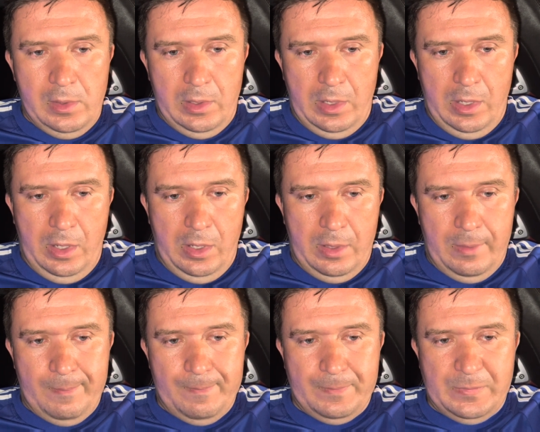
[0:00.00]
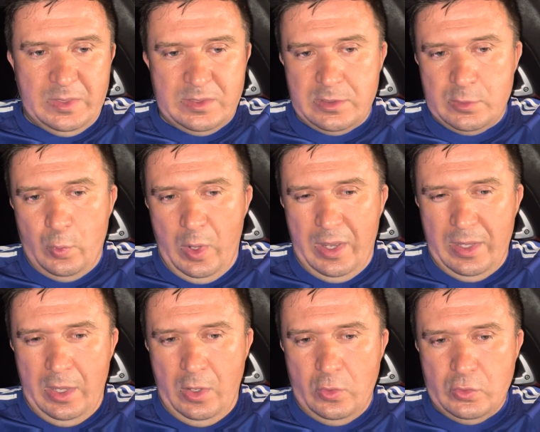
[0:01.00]
This is why
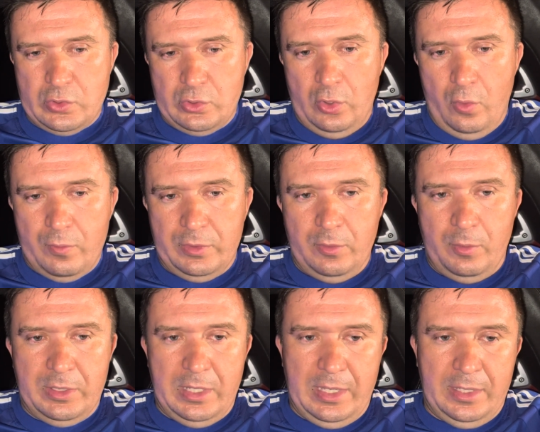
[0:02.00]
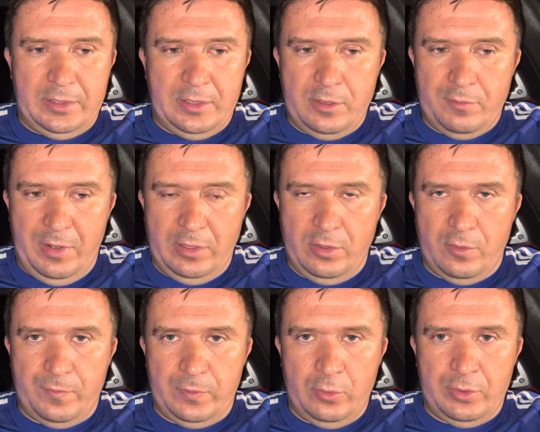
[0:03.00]
I also don't really want to add any radiator
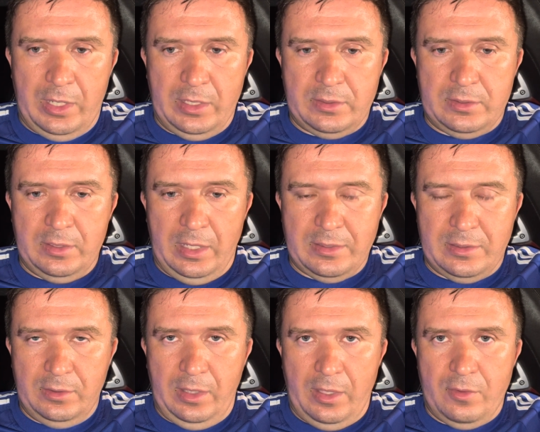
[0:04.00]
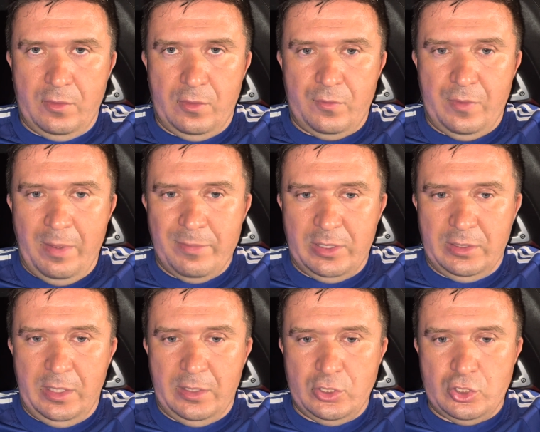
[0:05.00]
fluid until I remedy
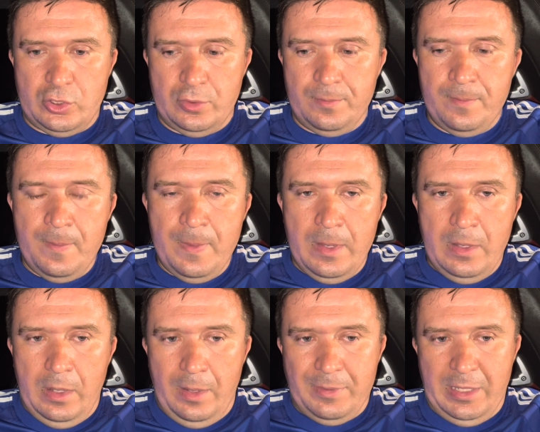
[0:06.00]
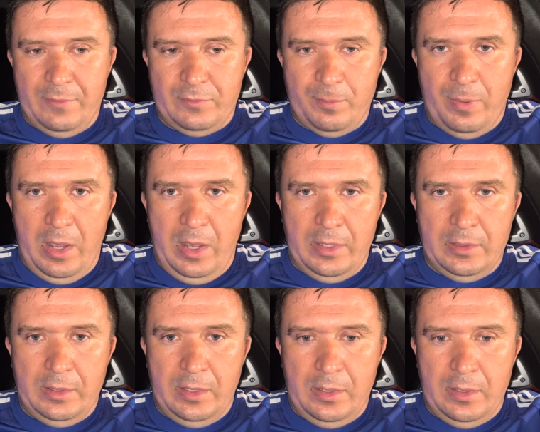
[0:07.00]
that issue. I'm gonna have to buy
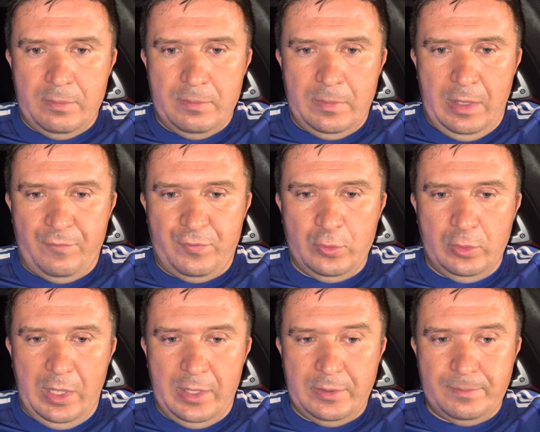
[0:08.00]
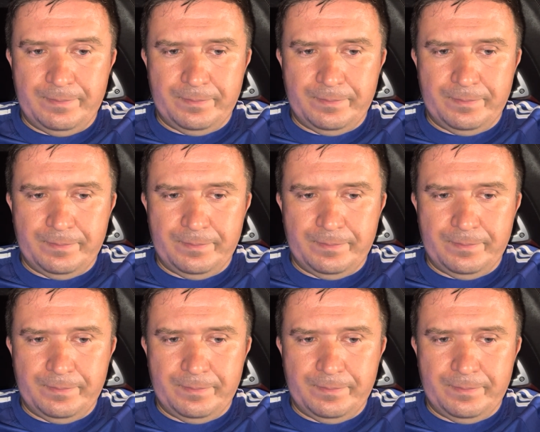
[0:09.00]
a fuel line,